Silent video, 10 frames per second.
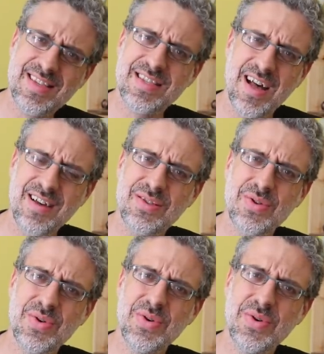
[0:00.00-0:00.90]
stuck
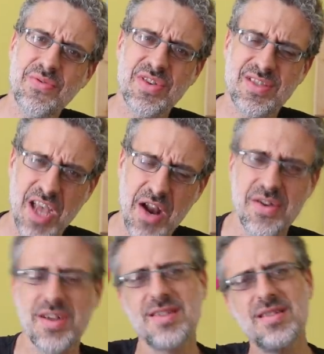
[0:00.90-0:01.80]
to
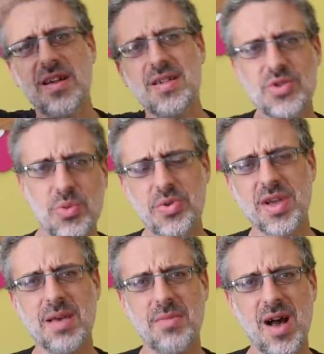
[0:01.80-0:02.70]
Viserion to
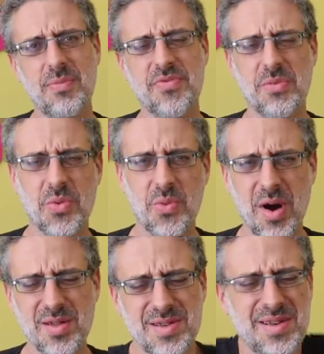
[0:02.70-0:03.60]
bring him up from the
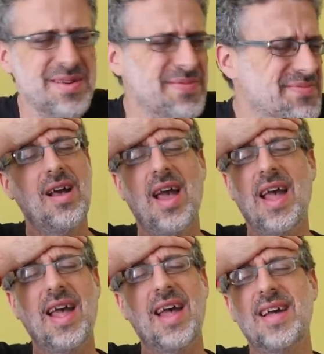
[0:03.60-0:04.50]
water
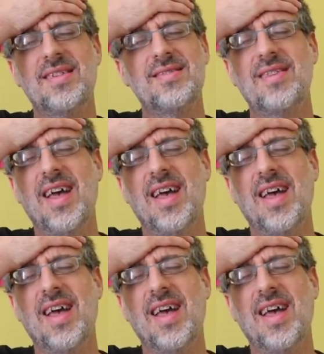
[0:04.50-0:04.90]
and